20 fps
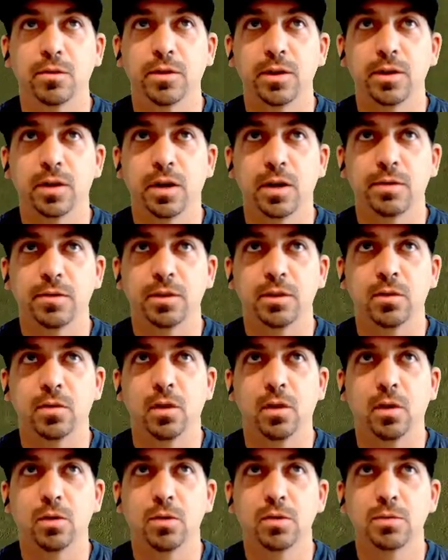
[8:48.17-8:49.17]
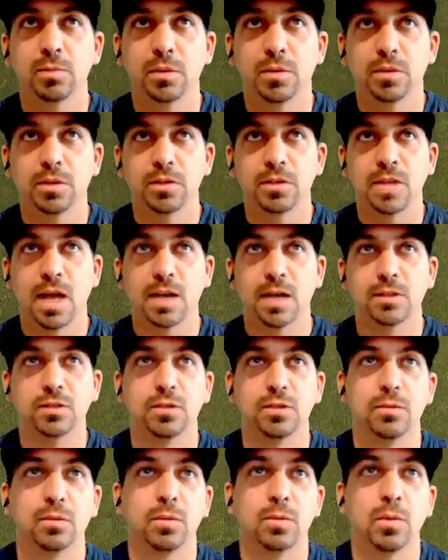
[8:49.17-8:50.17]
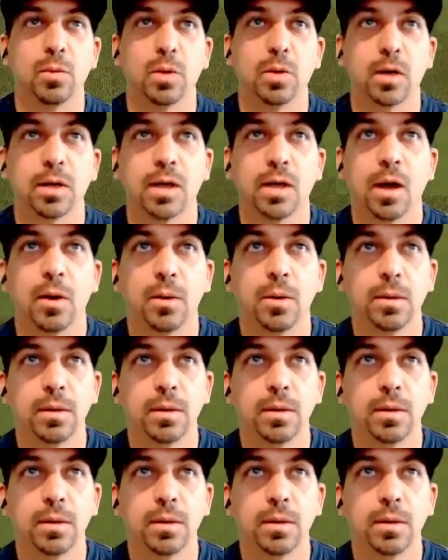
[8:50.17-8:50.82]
not even close, but this actually will work out.